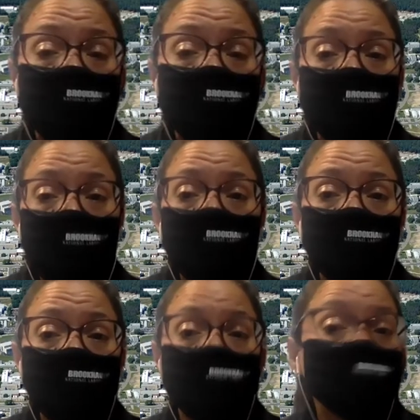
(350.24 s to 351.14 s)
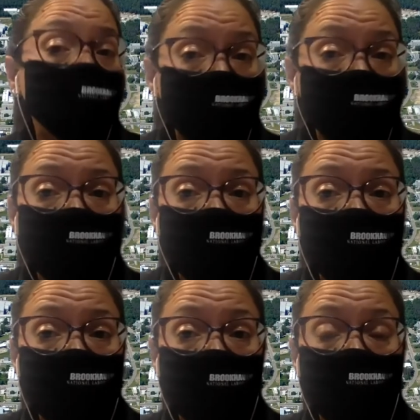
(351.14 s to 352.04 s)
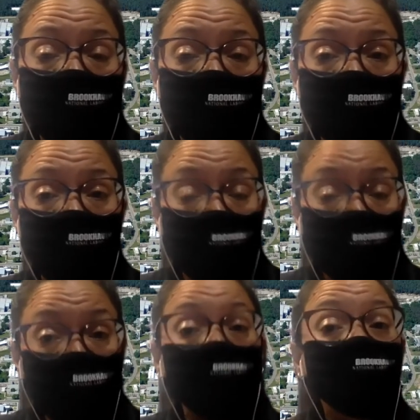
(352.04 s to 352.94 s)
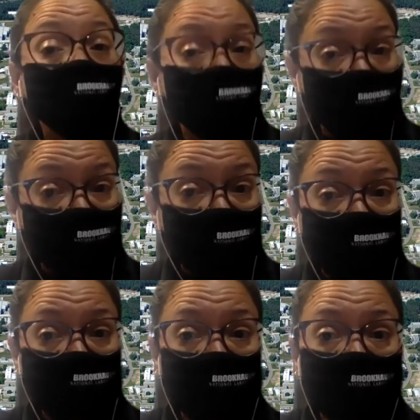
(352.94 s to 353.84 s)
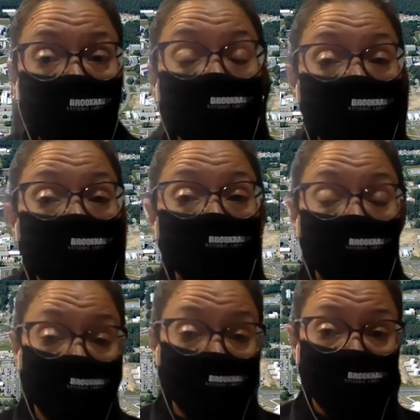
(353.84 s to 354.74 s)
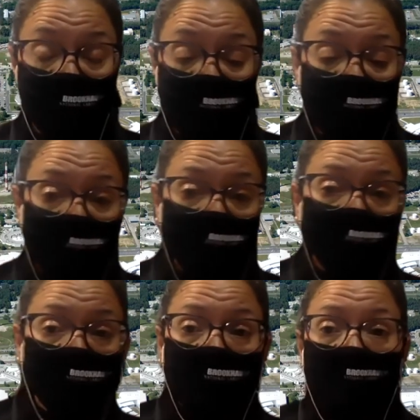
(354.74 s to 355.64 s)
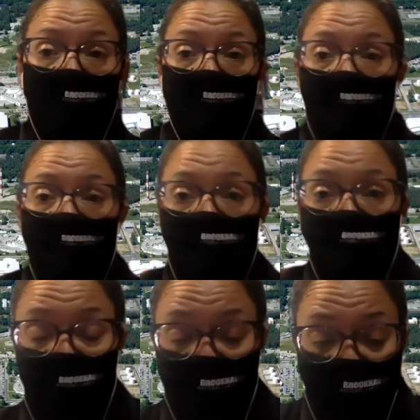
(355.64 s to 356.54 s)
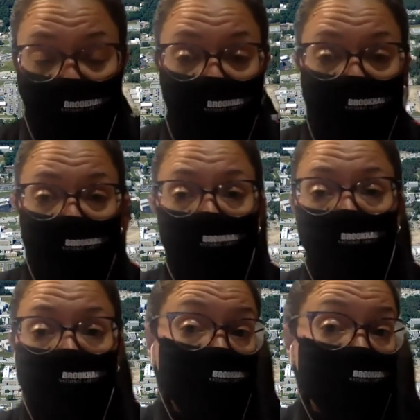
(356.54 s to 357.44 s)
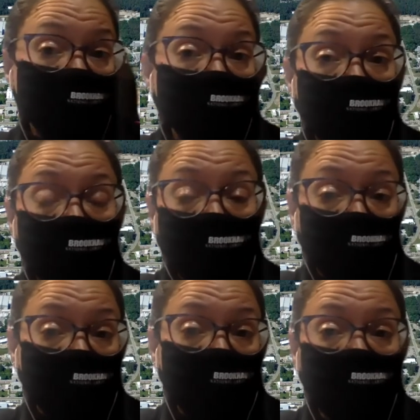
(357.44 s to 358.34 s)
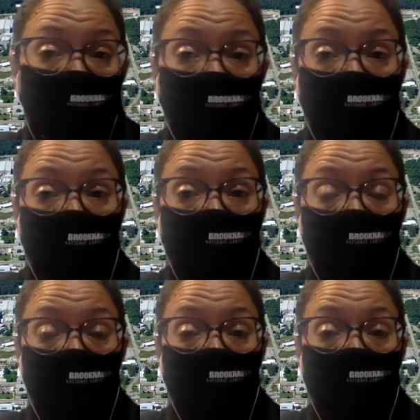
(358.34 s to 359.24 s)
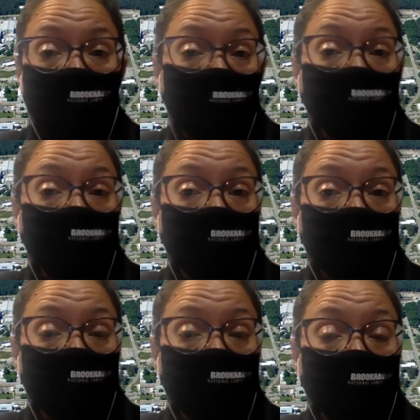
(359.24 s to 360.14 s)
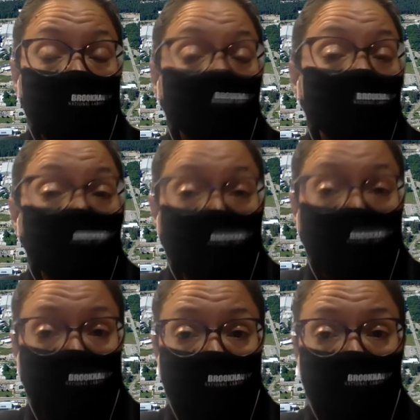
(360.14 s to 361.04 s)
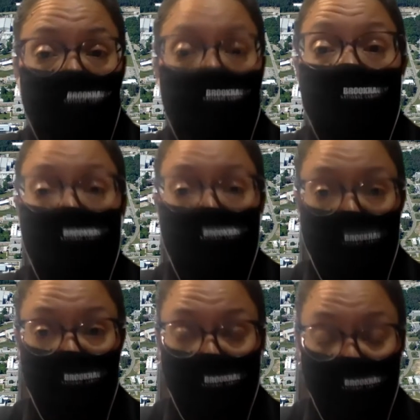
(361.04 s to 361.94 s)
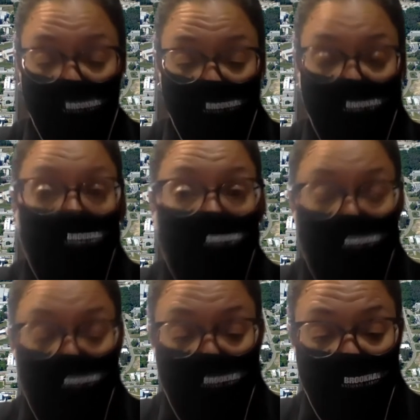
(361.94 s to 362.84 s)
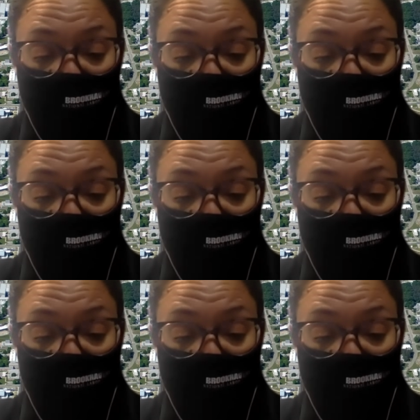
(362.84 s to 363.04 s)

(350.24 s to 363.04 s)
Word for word: how it supports this, the, supports all the sciences, all the type of research. That's actually very, very, very, I feel like, you know, and a, a, good application benefit of the technology.